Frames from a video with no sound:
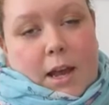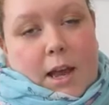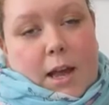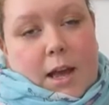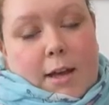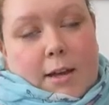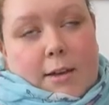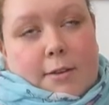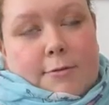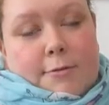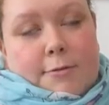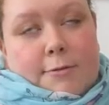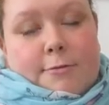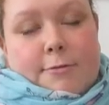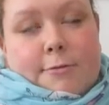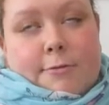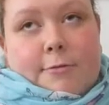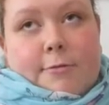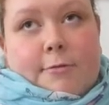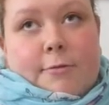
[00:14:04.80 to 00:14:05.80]

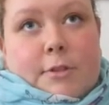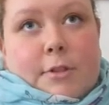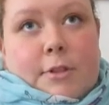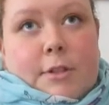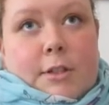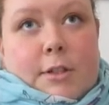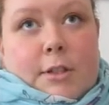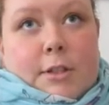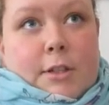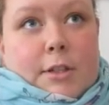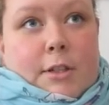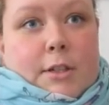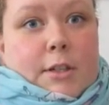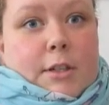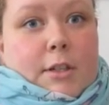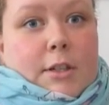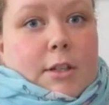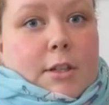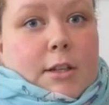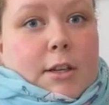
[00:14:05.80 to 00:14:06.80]
have
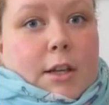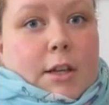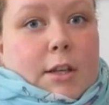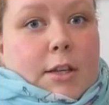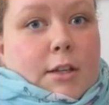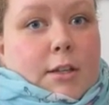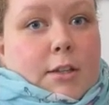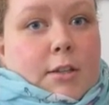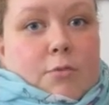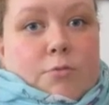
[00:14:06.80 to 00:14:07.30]
like